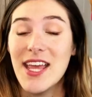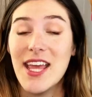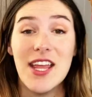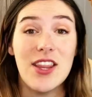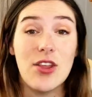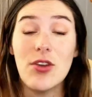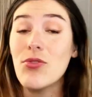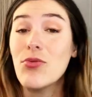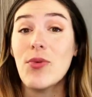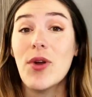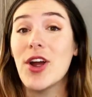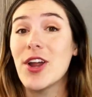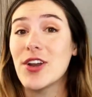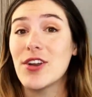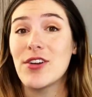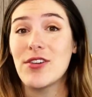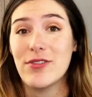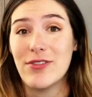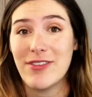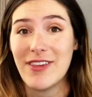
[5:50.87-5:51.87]
and those were on
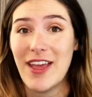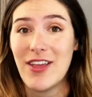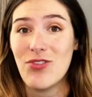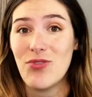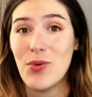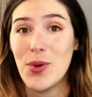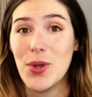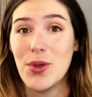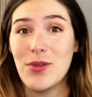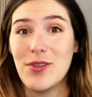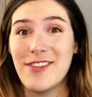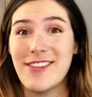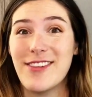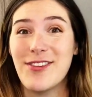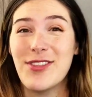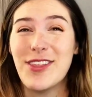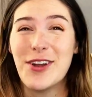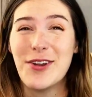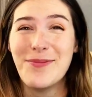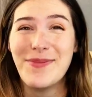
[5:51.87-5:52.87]
her schedule. So
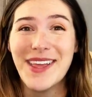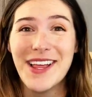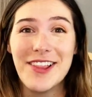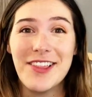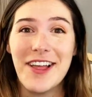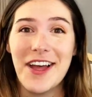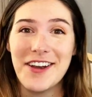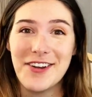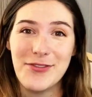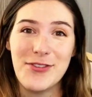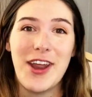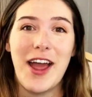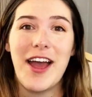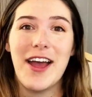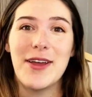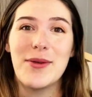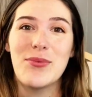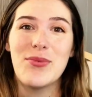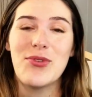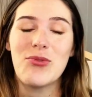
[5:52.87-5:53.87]
there would be a lot of
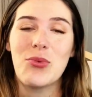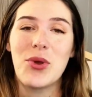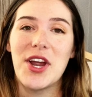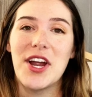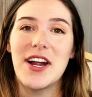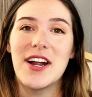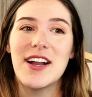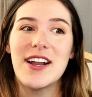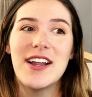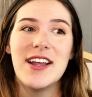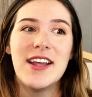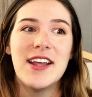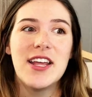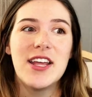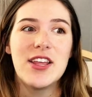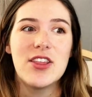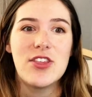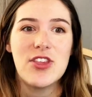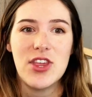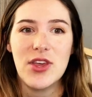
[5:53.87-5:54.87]
times where
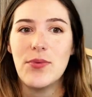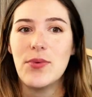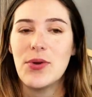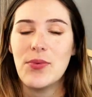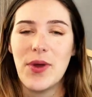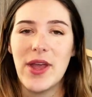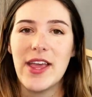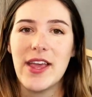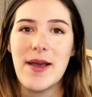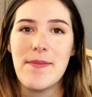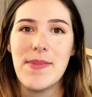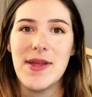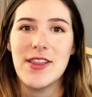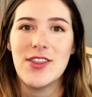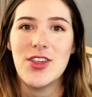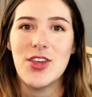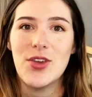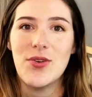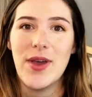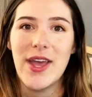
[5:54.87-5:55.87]
she would wake up at
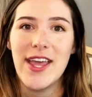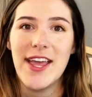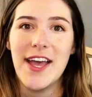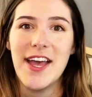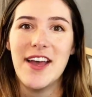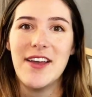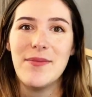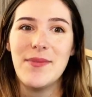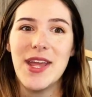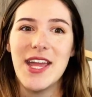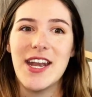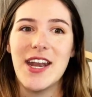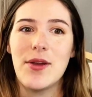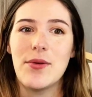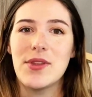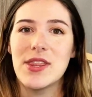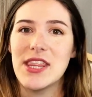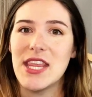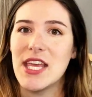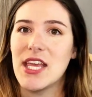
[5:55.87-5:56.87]
2 a.m. and I
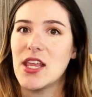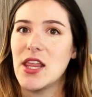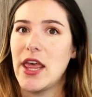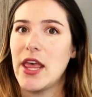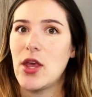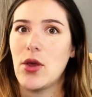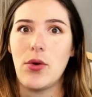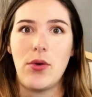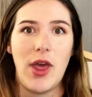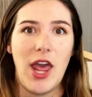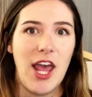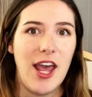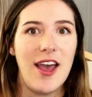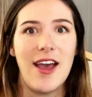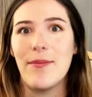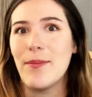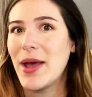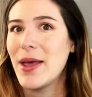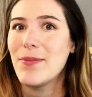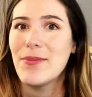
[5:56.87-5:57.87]
would think like, okay,
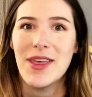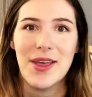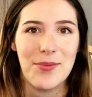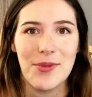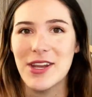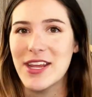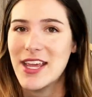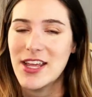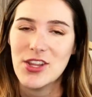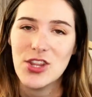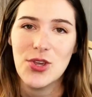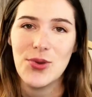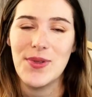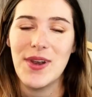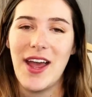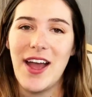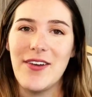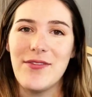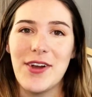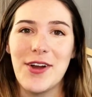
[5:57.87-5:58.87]
I might be able to get
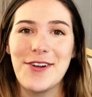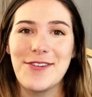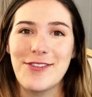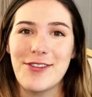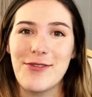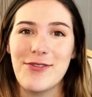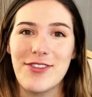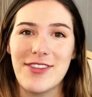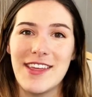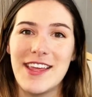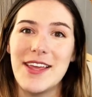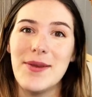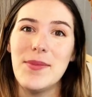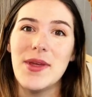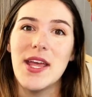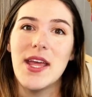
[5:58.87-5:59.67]
2.5 hours of sleep,